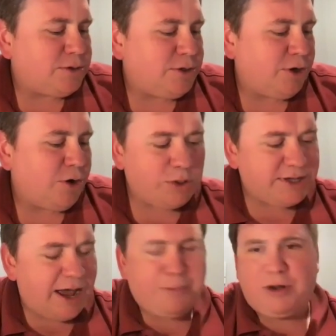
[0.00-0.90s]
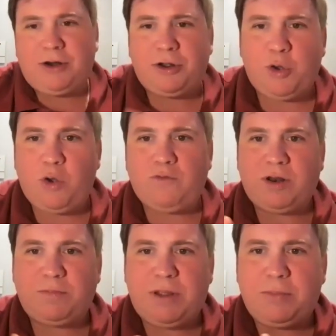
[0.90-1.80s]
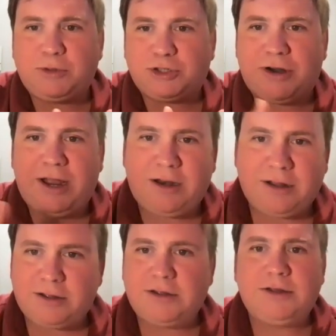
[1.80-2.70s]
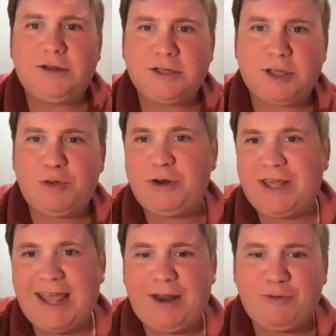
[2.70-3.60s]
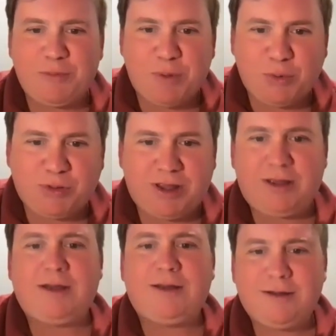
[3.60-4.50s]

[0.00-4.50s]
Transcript: what's happened during COVID and people trying to communicate remotely,